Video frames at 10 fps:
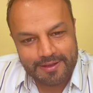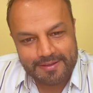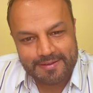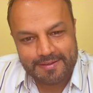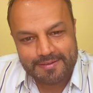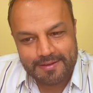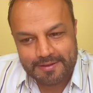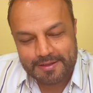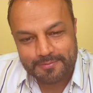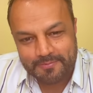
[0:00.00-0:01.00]

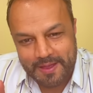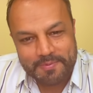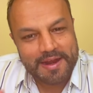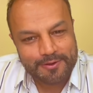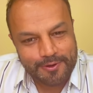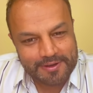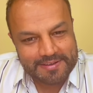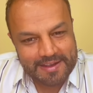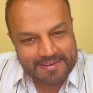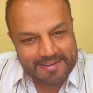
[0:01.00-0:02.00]
When I taught
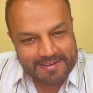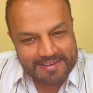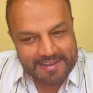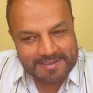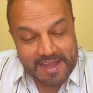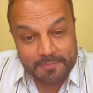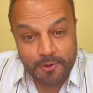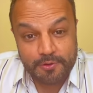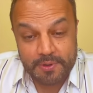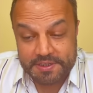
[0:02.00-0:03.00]
this, I'd said these are
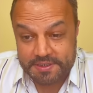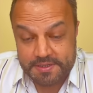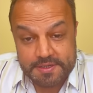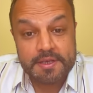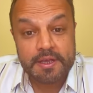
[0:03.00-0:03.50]
jackpot questions.